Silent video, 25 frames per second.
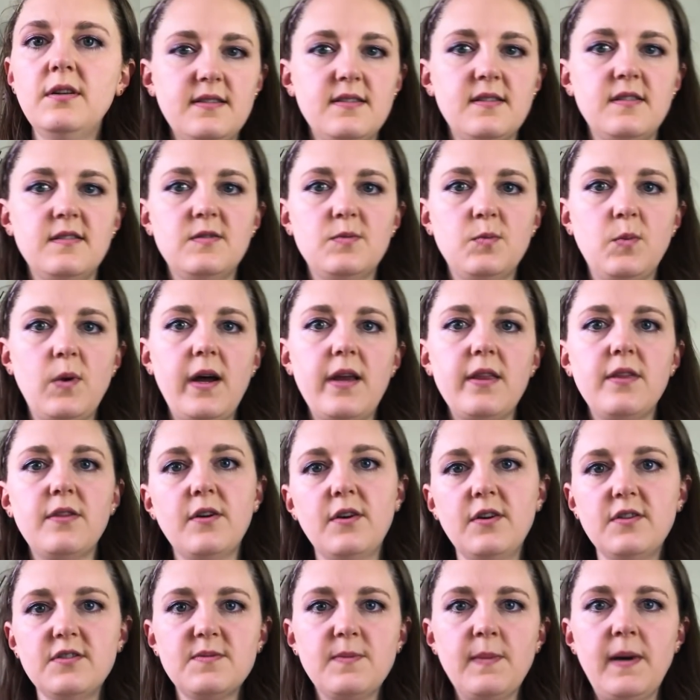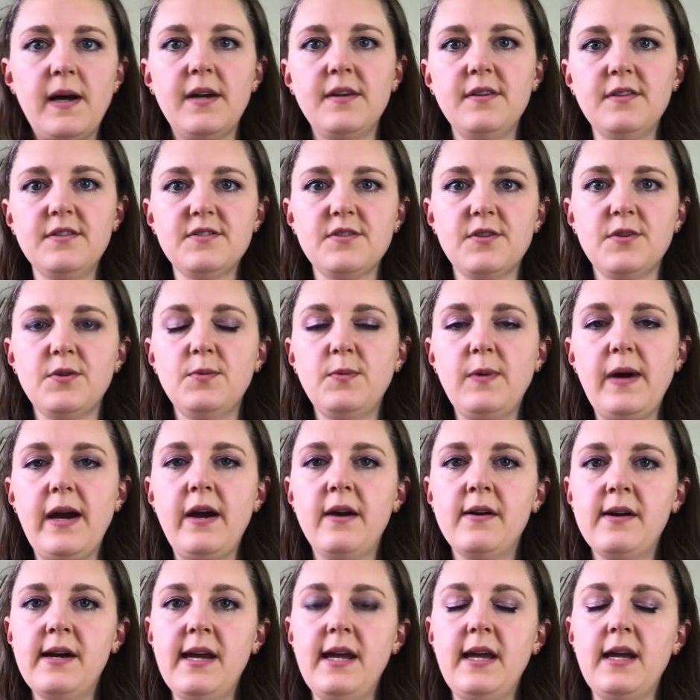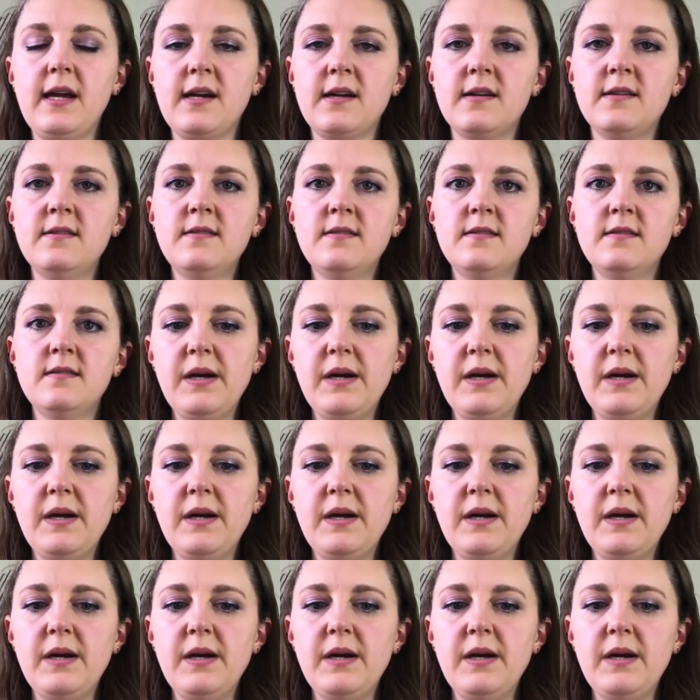this is what those models are wearing,